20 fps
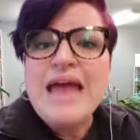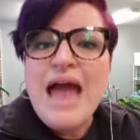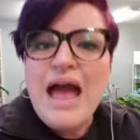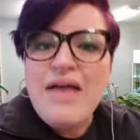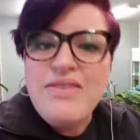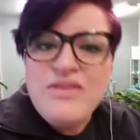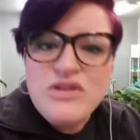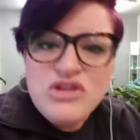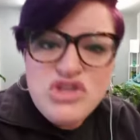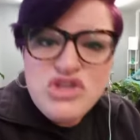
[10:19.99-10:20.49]

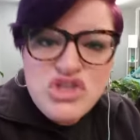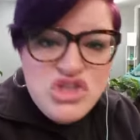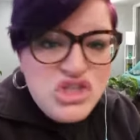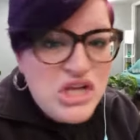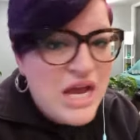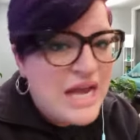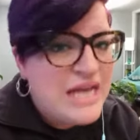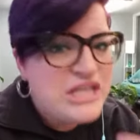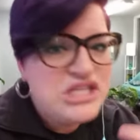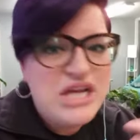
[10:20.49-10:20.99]
and there's
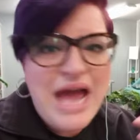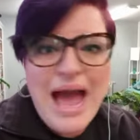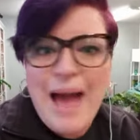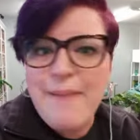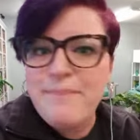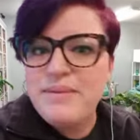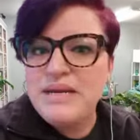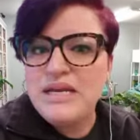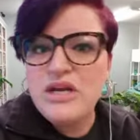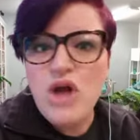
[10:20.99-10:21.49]
change
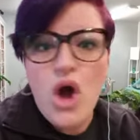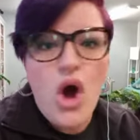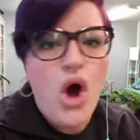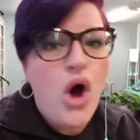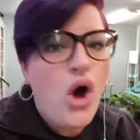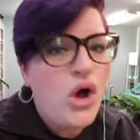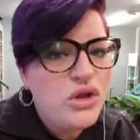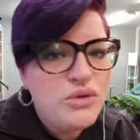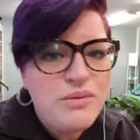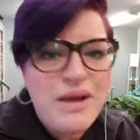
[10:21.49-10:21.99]
happening
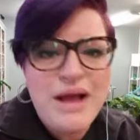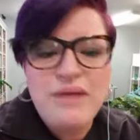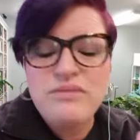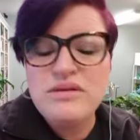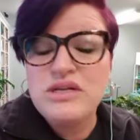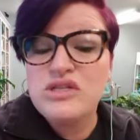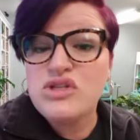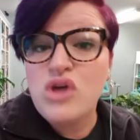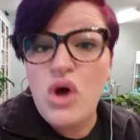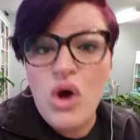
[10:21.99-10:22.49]
all around
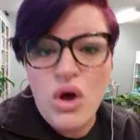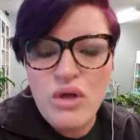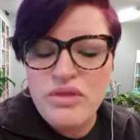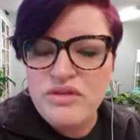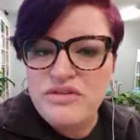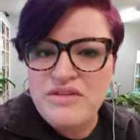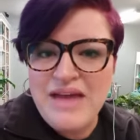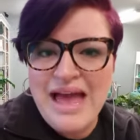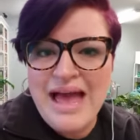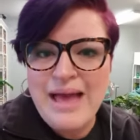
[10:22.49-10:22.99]
us all the
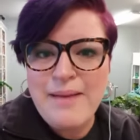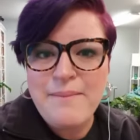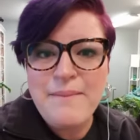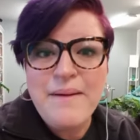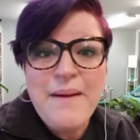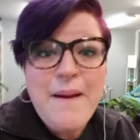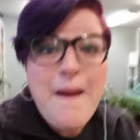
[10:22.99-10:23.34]
time